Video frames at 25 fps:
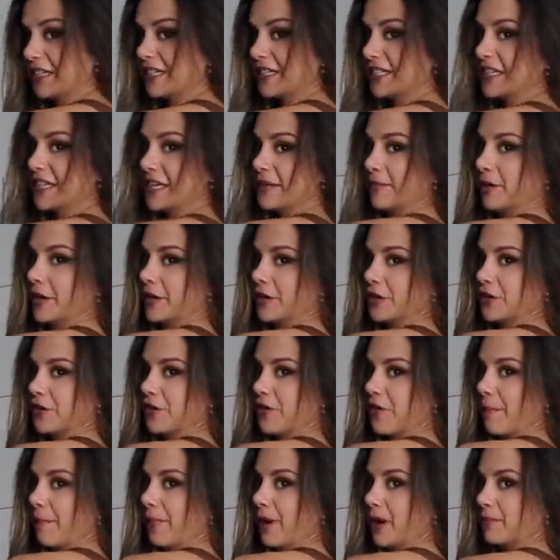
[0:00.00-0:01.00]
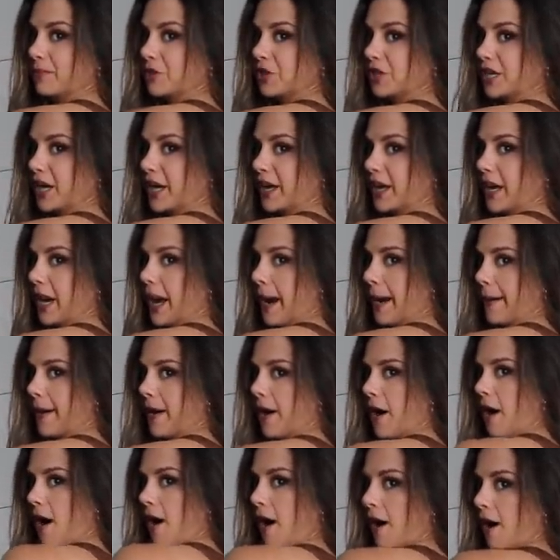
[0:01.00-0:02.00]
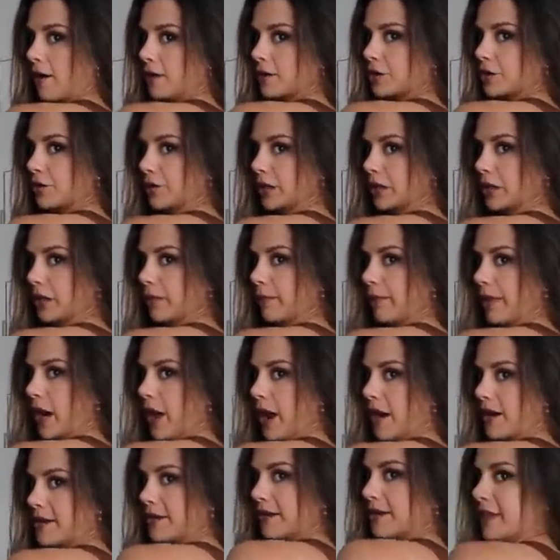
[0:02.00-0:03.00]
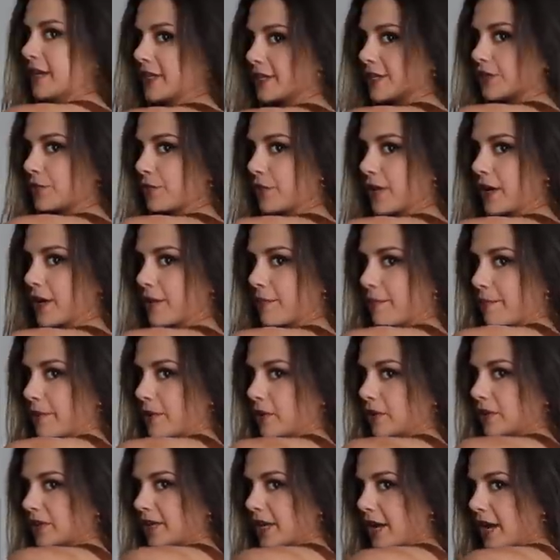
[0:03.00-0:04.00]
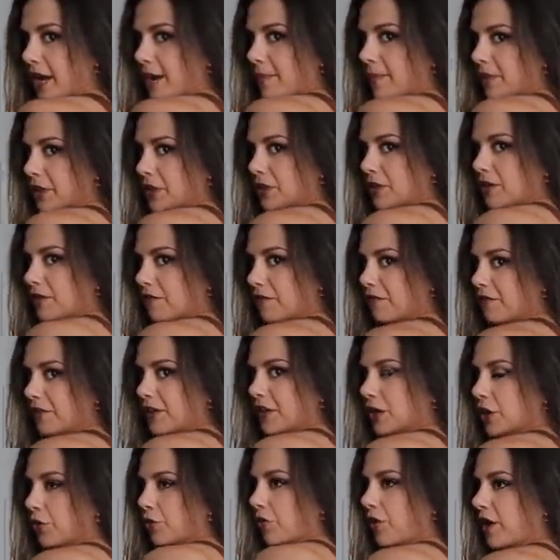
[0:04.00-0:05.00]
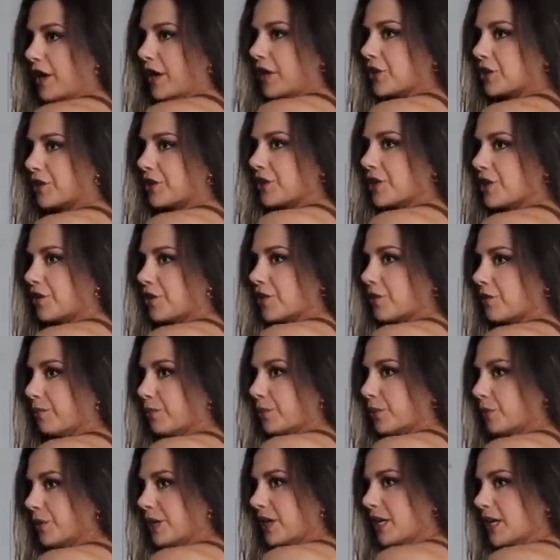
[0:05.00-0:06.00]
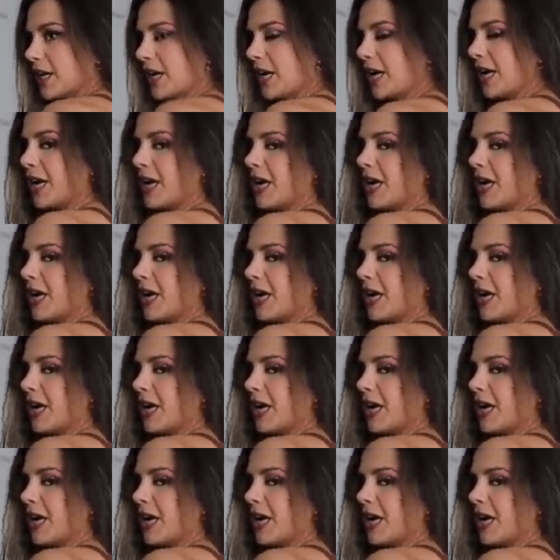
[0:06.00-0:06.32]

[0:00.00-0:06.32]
the seam under the bum just kind of like, do a little bit of this when I pulled it up. Like you can feel it right underneath your booty.